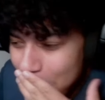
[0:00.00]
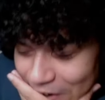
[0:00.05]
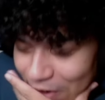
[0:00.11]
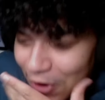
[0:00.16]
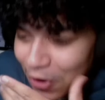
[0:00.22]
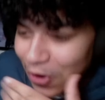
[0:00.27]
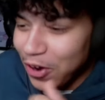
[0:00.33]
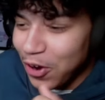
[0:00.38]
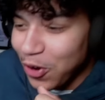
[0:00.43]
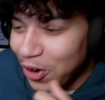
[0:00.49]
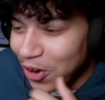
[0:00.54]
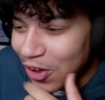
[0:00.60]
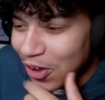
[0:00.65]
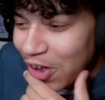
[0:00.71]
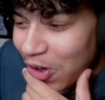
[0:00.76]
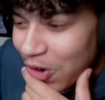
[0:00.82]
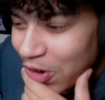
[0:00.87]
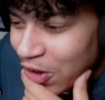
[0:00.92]
Hold
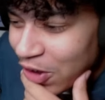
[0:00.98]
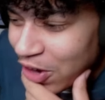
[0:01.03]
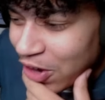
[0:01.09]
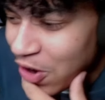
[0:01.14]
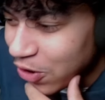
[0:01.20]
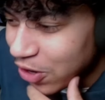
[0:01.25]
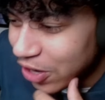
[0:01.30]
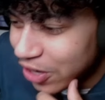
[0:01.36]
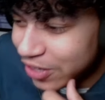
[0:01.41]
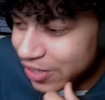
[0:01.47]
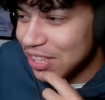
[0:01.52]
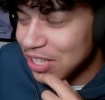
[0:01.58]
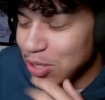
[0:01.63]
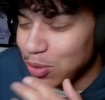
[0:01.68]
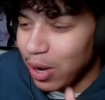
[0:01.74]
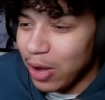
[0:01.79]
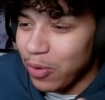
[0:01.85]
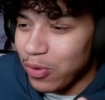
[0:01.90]
on. This
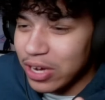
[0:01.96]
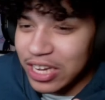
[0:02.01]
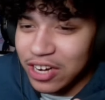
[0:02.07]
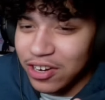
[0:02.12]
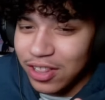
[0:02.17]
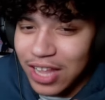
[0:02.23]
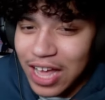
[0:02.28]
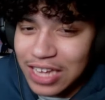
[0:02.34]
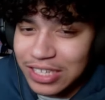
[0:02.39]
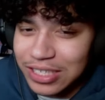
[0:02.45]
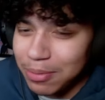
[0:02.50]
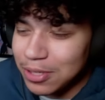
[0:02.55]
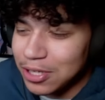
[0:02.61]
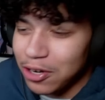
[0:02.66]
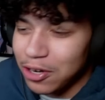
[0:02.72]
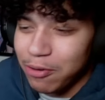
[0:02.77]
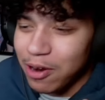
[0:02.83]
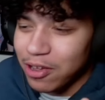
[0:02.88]
is what I went to hear the last
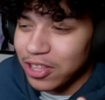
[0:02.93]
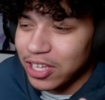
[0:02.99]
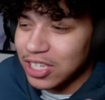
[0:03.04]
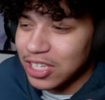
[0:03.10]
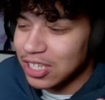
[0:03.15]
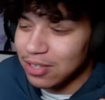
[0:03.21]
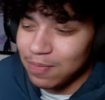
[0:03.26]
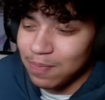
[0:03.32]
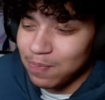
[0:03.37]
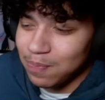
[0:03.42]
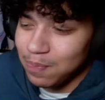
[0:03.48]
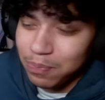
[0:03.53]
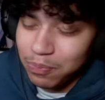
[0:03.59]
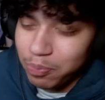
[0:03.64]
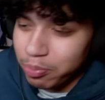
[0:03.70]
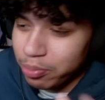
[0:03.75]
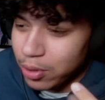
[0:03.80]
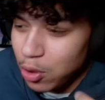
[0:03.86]
episode, where they just
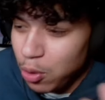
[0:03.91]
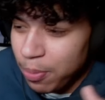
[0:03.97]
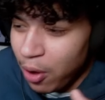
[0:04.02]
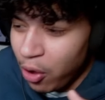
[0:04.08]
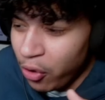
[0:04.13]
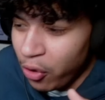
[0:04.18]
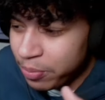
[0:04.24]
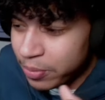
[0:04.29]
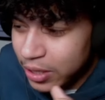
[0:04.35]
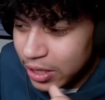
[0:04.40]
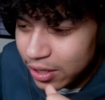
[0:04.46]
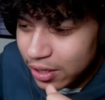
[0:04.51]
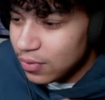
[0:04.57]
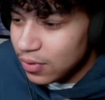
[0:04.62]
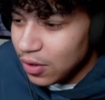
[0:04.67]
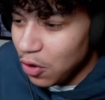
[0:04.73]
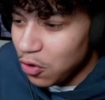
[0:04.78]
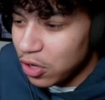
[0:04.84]
blue-balled me.
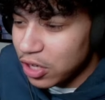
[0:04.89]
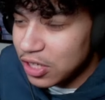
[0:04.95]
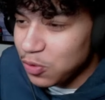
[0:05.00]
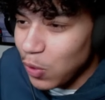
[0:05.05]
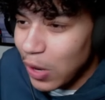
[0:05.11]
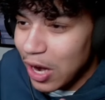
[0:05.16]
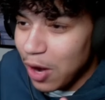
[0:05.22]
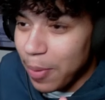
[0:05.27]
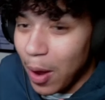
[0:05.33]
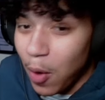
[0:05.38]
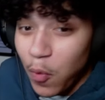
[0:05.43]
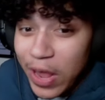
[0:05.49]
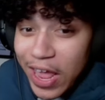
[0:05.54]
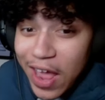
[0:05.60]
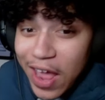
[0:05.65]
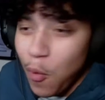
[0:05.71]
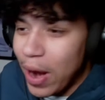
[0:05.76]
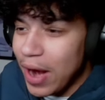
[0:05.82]
On his whereabouts.
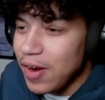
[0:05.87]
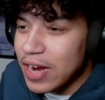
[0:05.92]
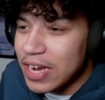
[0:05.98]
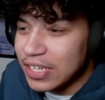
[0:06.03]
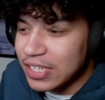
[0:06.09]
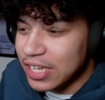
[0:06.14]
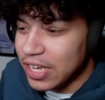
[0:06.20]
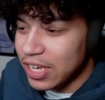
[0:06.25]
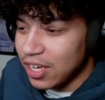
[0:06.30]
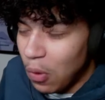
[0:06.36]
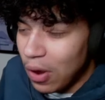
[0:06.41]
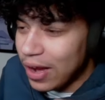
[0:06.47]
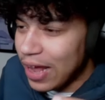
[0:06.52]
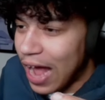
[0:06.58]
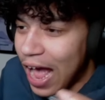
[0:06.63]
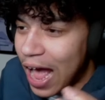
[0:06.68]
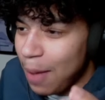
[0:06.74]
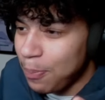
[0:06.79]
Yeah, where is he? What
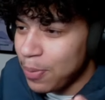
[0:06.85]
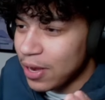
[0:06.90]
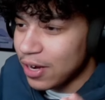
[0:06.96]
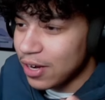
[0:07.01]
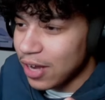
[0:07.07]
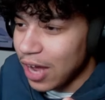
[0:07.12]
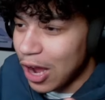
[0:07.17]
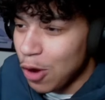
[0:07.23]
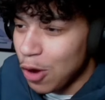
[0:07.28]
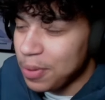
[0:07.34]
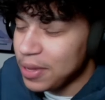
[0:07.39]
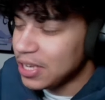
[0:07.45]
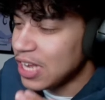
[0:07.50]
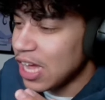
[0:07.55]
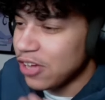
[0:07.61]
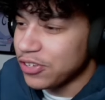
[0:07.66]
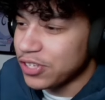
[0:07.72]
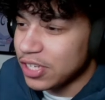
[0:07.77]
happened? I hope he
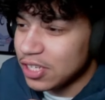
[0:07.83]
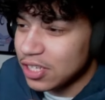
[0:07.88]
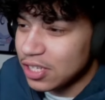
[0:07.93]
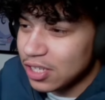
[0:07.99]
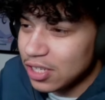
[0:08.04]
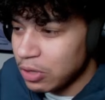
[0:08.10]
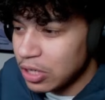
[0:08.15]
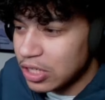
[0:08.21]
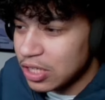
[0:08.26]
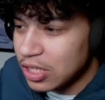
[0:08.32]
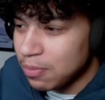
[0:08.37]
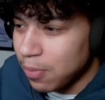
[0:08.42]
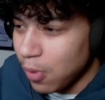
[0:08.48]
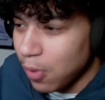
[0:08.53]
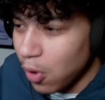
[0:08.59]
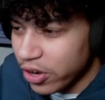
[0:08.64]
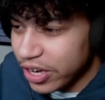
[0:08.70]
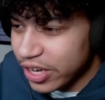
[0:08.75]
tells us. What is this,
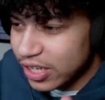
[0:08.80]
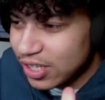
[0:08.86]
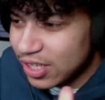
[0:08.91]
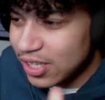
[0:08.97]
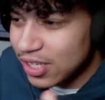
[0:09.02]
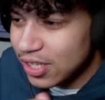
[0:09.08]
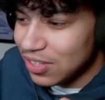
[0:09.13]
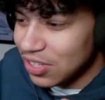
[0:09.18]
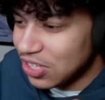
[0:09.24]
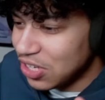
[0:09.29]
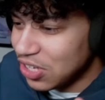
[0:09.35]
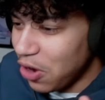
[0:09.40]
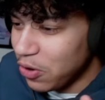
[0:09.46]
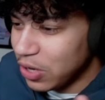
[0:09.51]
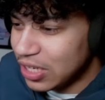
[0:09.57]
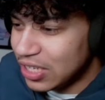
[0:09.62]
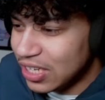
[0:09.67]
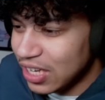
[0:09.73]
Morgan's? This is
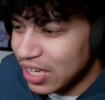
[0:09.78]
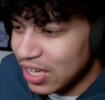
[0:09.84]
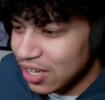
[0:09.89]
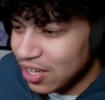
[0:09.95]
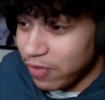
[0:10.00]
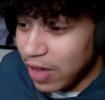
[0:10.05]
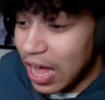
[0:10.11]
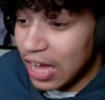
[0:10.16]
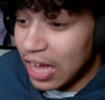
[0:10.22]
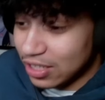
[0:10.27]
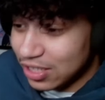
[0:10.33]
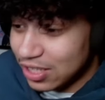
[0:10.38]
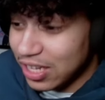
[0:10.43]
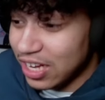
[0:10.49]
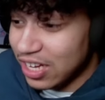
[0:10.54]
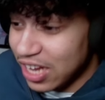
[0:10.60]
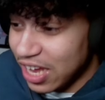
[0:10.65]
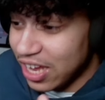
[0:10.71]
OSC. Facts,
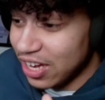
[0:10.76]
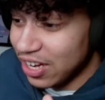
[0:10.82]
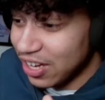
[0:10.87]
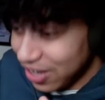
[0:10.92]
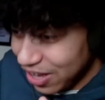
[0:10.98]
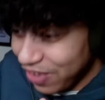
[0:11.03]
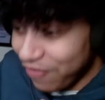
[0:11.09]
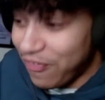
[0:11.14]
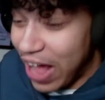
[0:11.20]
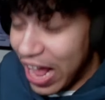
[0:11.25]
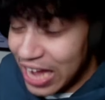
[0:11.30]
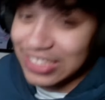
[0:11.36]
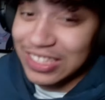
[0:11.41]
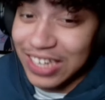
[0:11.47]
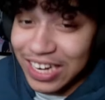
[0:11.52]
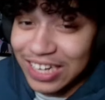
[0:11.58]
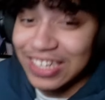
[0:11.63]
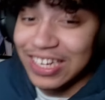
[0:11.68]
they did.
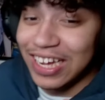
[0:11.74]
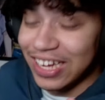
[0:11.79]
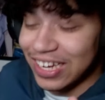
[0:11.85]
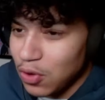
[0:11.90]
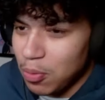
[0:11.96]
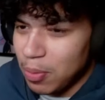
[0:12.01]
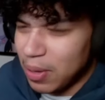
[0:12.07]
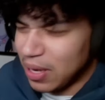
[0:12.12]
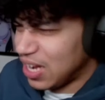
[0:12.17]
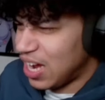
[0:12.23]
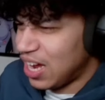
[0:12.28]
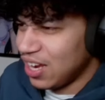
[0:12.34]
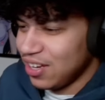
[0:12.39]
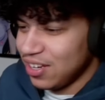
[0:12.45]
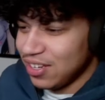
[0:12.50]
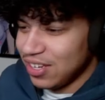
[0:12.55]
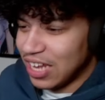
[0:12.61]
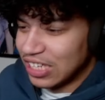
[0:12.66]
Facts, they did. Oh my
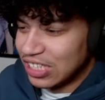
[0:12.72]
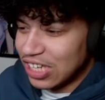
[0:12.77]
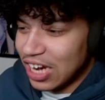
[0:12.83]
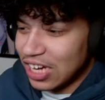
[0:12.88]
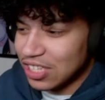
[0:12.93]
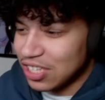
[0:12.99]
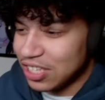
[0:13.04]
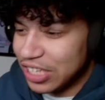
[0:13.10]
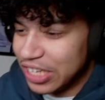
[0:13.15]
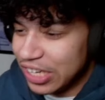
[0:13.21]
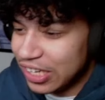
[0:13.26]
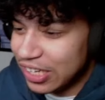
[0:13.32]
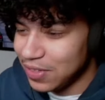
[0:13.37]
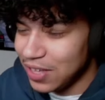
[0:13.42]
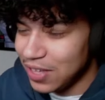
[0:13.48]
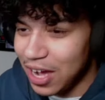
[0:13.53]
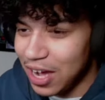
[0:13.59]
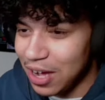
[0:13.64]
god, that shot is clean.
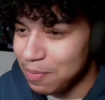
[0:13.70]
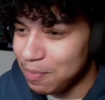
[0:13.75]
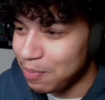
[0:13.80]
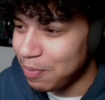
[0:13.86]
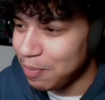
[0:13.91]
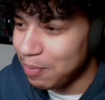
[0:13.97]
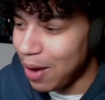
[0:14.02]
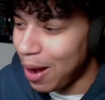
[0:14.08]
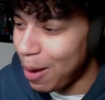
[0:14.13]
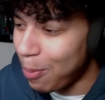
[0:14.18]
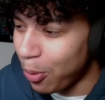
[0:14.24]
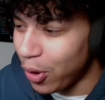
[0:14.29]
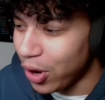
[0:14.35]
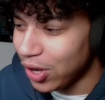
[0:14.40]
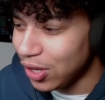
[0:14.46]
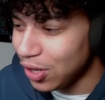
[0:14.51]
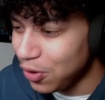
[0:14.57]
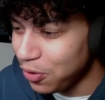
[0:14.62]
Yup, my
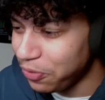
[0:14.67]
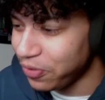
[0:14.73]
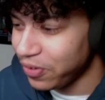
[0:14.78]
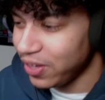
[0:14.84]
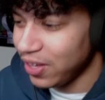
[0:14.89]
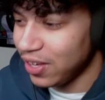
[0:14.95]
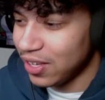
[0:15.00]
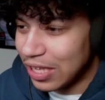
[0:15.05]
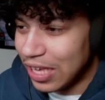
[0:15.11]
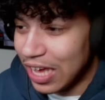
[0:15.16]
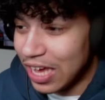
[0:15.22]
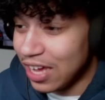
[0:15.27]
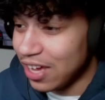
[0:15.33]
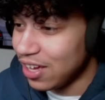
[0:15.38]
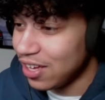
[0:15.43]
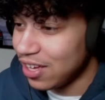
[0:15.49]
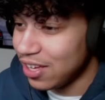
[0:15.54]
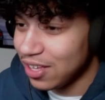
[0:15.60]
boy Luffy.
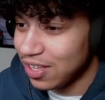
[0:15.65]
Yeah.